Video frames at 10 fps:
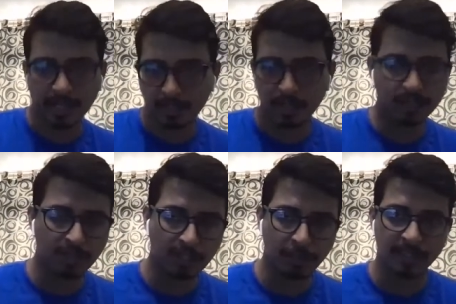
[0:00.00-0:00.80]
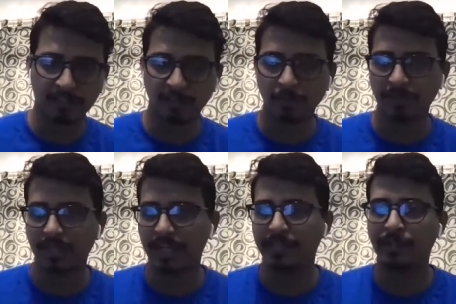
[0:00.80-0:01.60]
across all platforms:
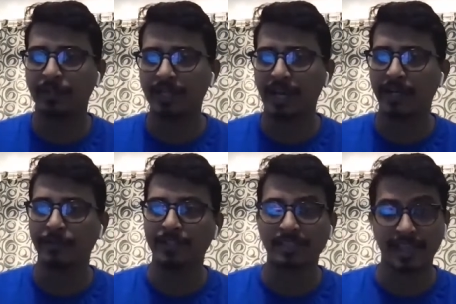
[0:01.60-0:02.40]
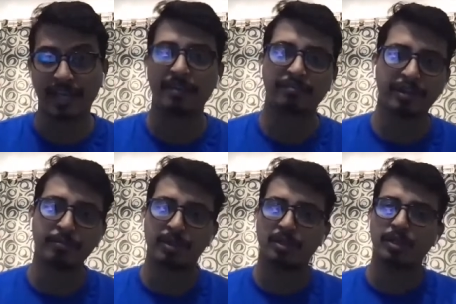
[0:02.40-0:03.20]
Android, iOS, and
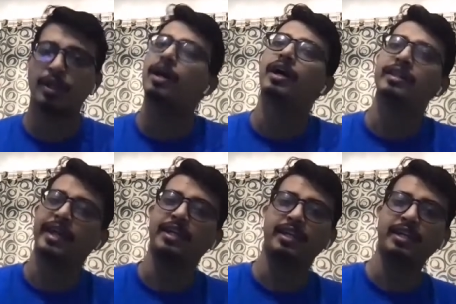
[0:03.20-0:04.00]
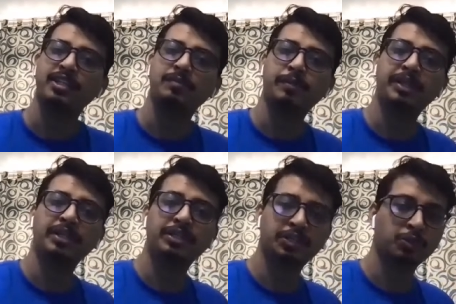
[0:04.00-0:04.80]
web. That is
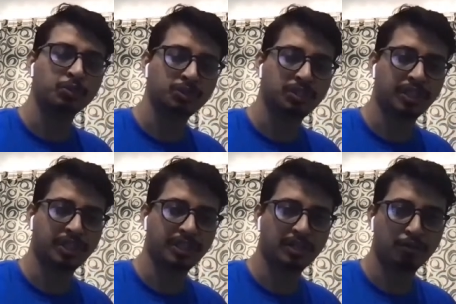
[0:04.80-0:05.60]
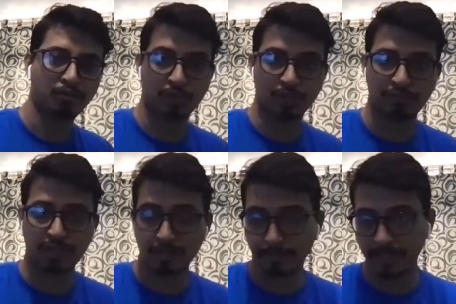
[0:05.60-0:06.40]
being used in one of
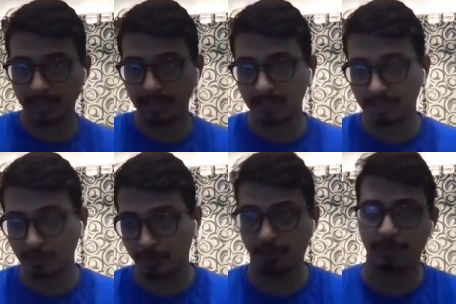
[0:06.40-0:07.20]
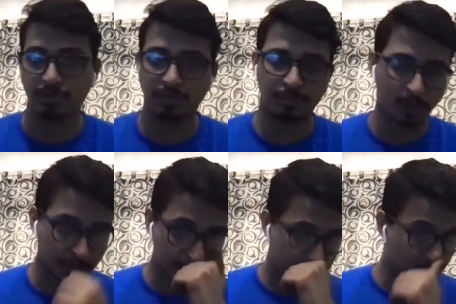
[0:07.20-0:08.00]
our major open source
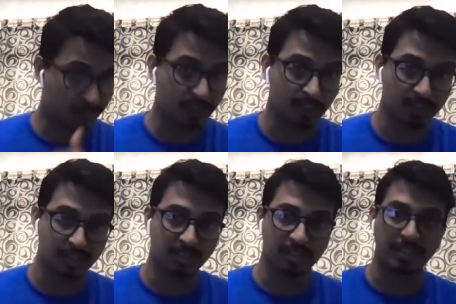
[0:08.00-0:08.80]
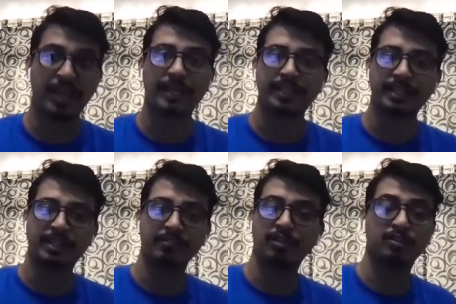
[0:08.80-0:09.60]
projects, which is React
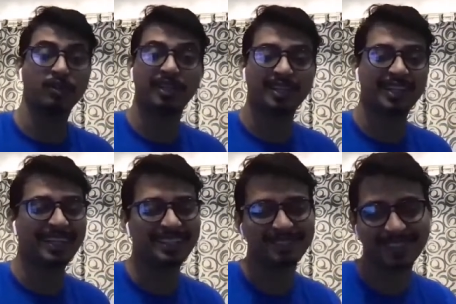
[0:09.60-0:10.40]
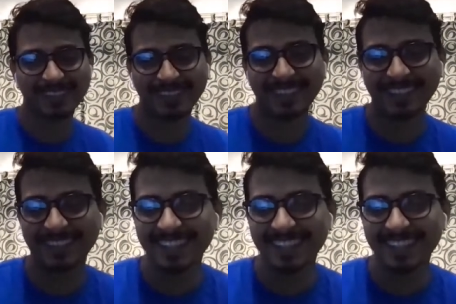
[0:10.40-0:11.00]
Native. Sorry, Native Base.